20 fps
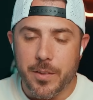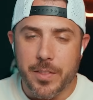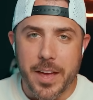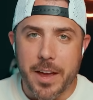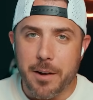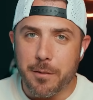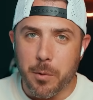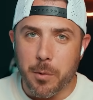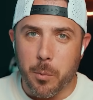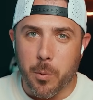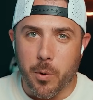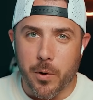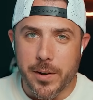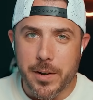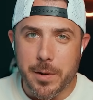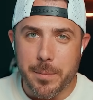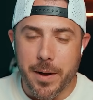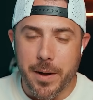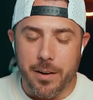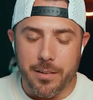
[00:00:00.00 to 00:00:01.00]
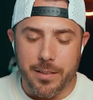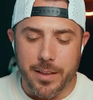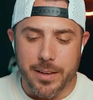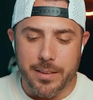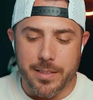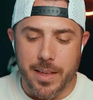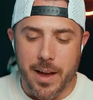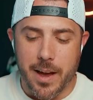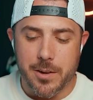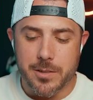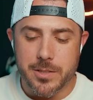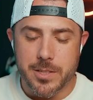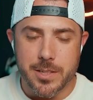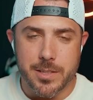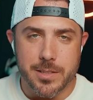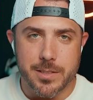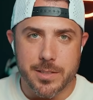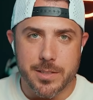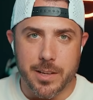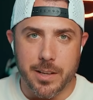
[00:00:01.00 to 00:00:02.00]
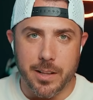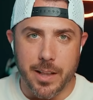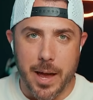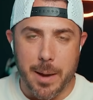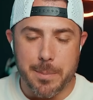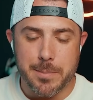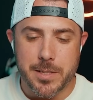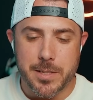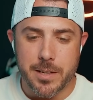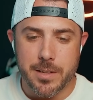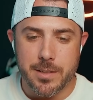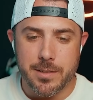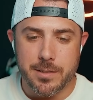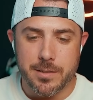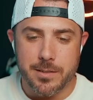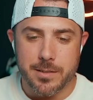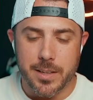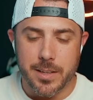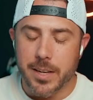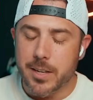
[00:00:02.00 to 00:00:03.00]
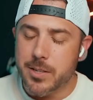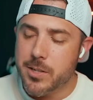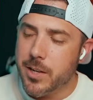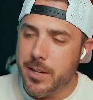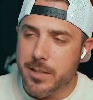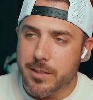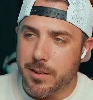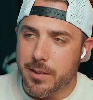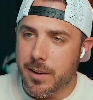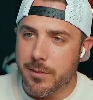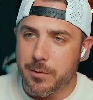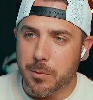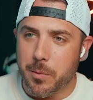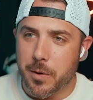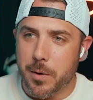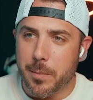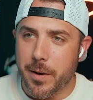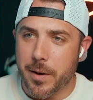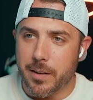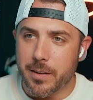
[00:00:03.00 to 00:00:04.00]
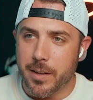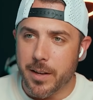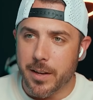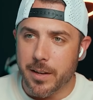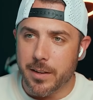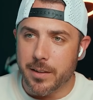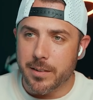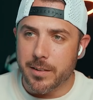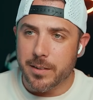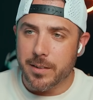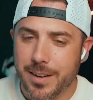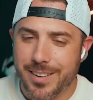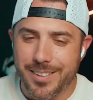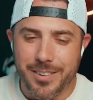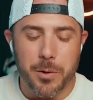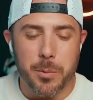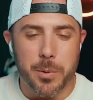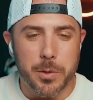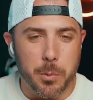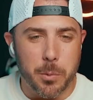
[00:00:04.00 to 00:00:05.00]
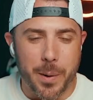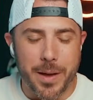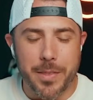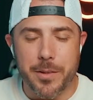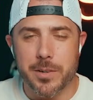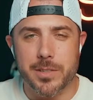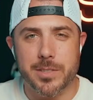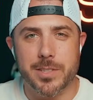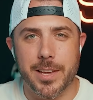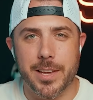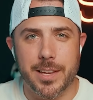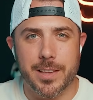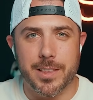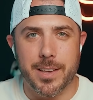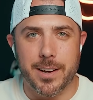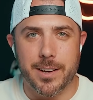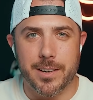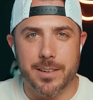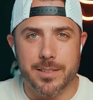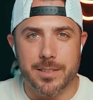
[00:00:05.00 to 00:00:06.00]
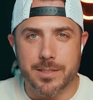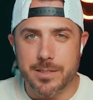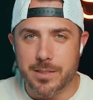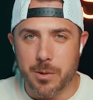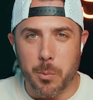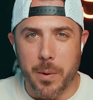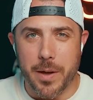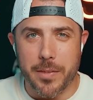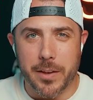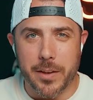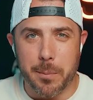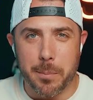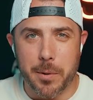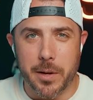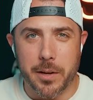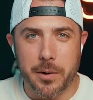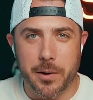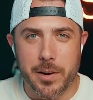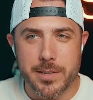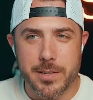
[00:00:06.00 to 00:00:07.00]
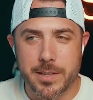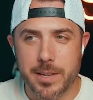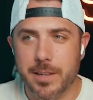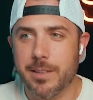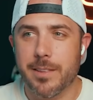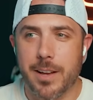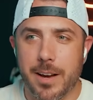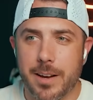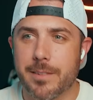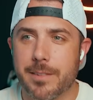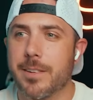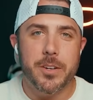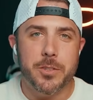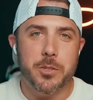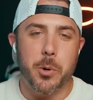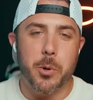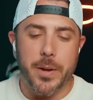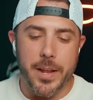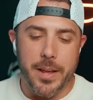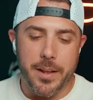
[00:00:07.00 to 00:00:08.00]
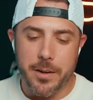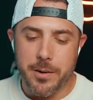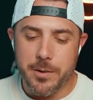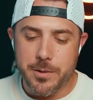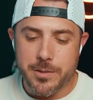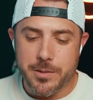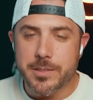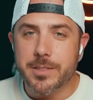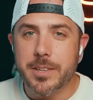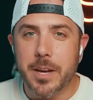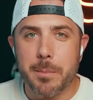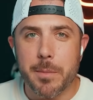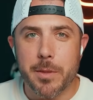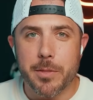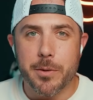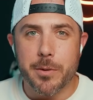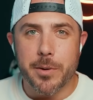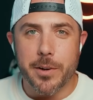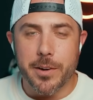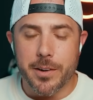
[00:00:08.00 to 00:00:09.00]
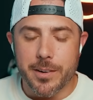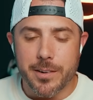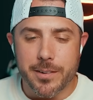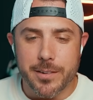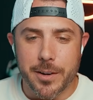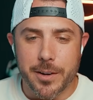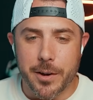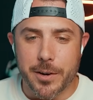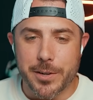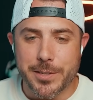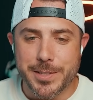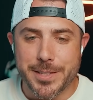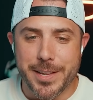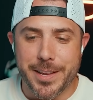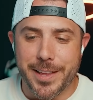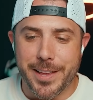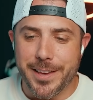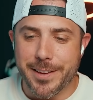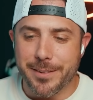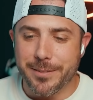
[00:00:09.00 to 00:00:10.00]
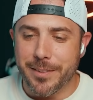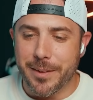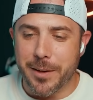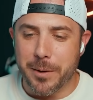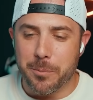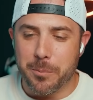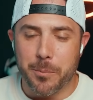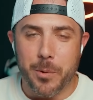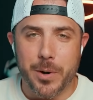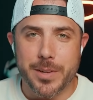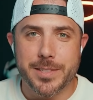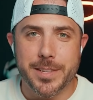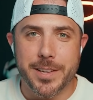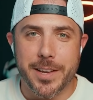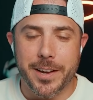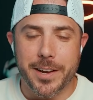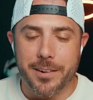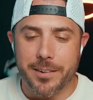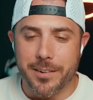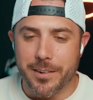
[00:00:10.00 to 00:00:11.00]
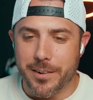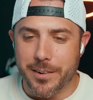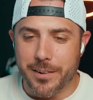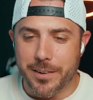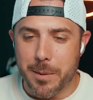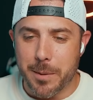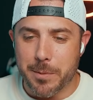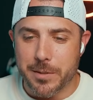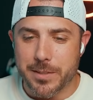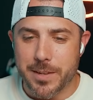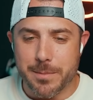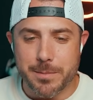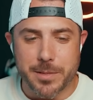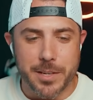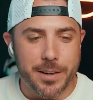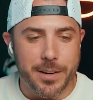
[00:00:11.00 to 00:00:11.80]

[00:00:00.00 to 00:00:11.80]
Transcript: Are they ever worried about like the houses collapsing? I guess you guys don't have to worry about like... I don't know what the weather's like there. Does the weather get pretty crazy? Not tornadoes coming through your city like once a year or a couple times a